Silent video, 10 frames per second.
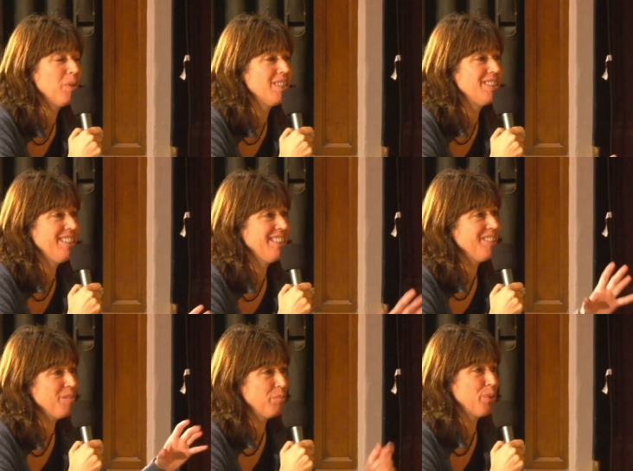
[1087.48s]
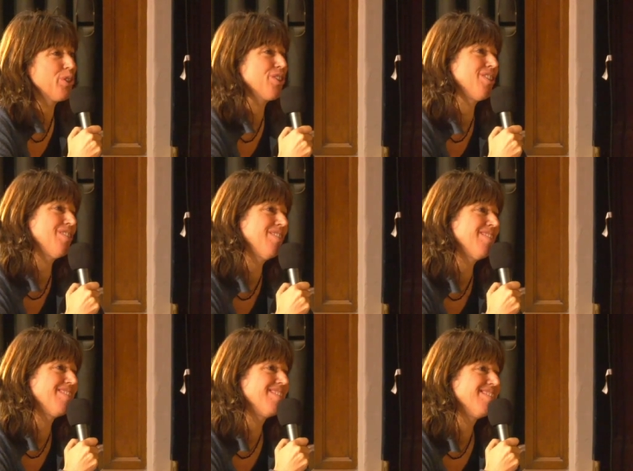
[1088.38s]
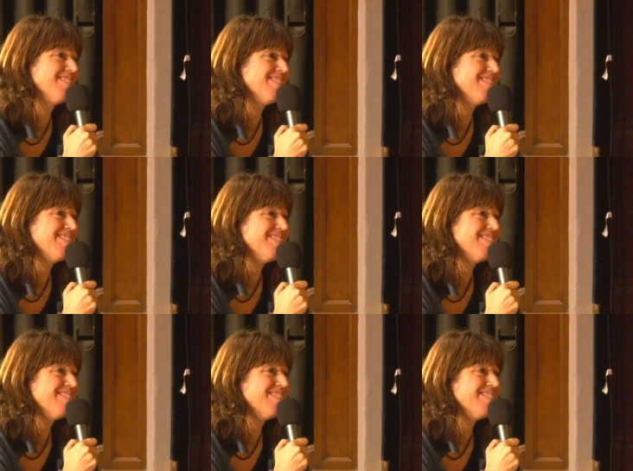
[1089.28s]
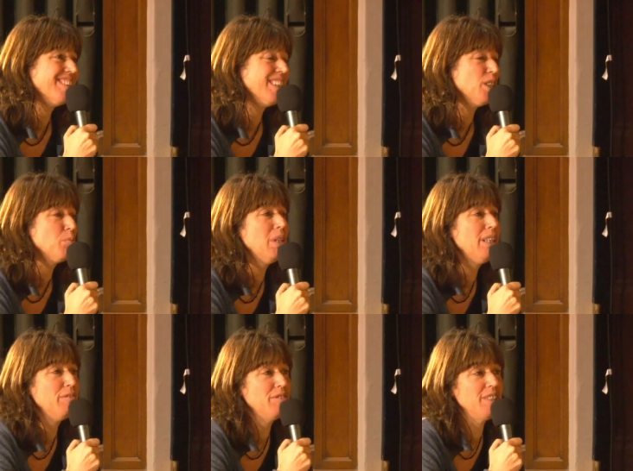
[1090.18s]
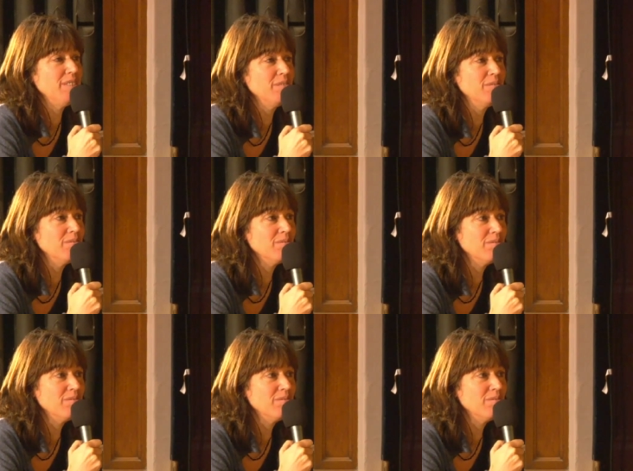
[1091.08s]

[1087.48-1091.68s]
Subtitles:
But still, person is believed in.